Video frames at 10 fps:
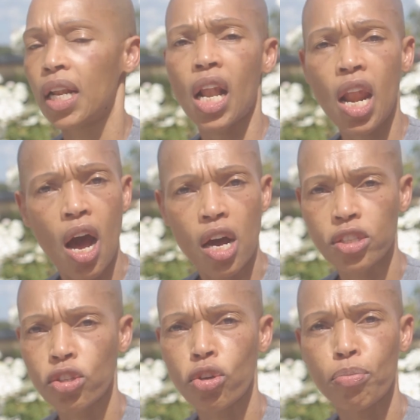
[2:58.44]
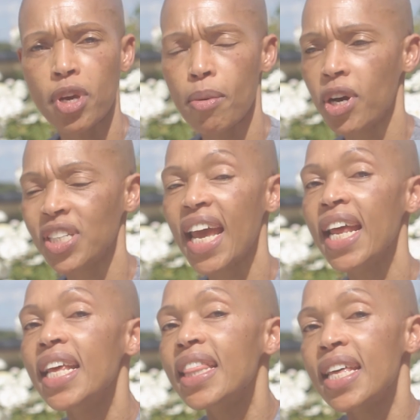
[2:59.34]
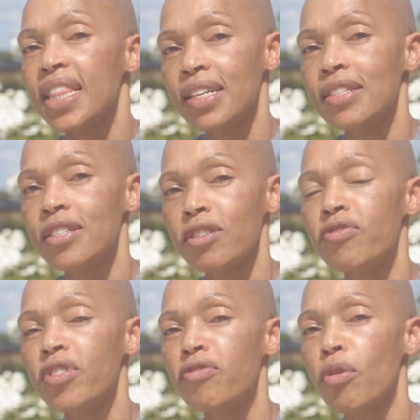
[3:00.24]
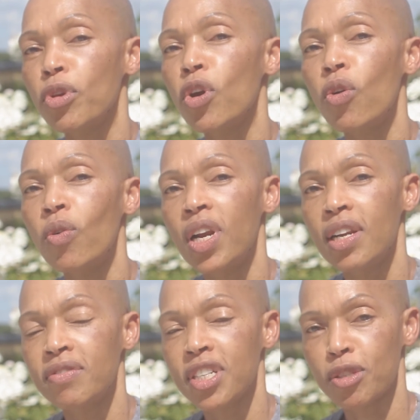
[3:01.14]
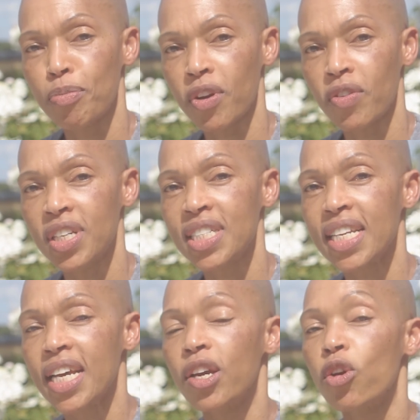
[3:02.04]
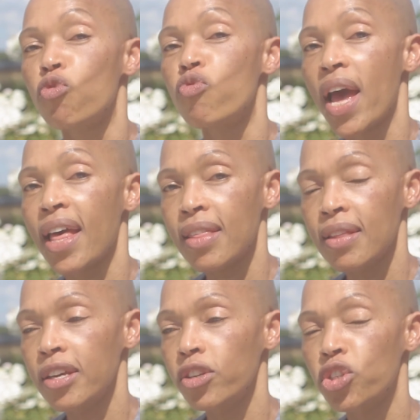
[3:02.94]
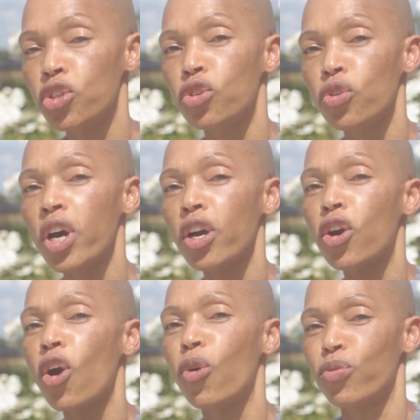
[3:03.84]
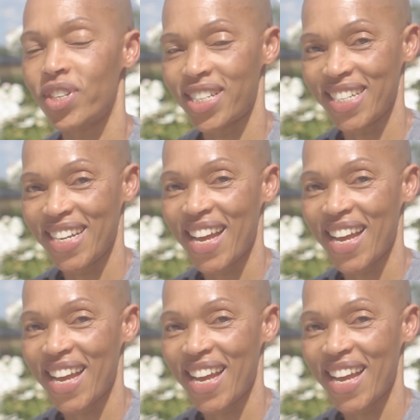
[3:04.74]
class, it could be about anything that is different from your own lived experience. Rather than sugarcoat